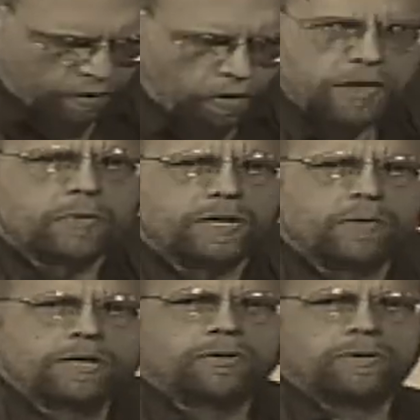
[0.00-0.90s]
Always when you
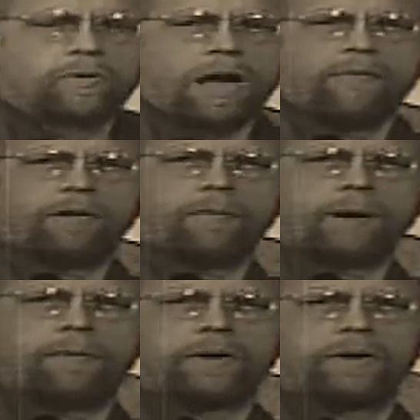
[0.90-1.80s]
went to a drive-in,
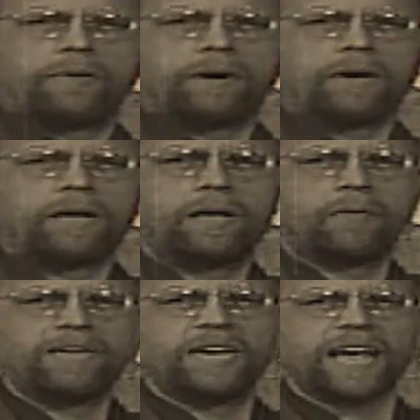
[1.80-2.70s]
remember
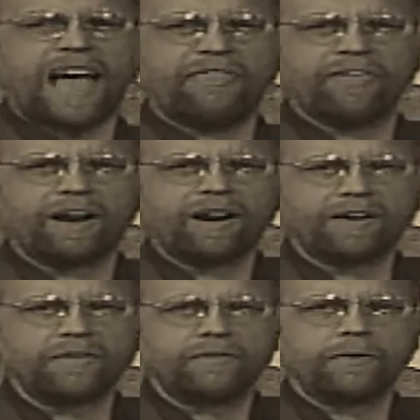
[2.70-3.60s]
when you got there,
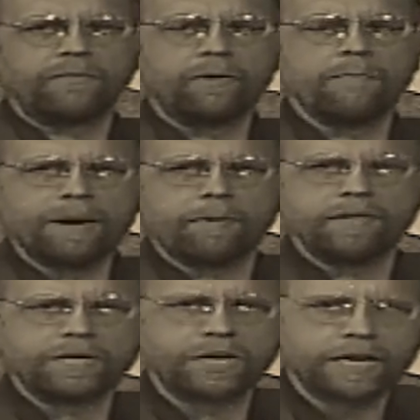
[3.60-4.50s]
you
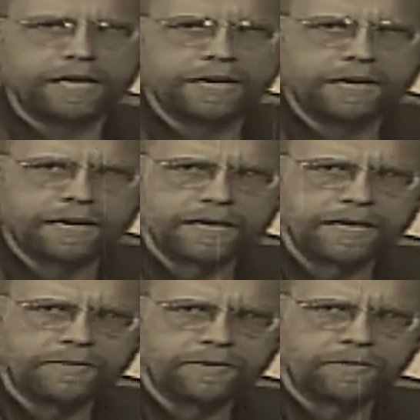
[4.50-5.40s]
remembered that you needed to
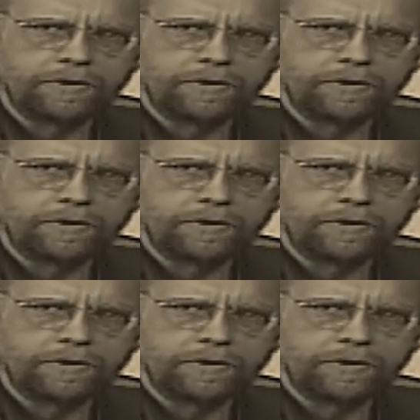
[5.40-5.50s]
clean the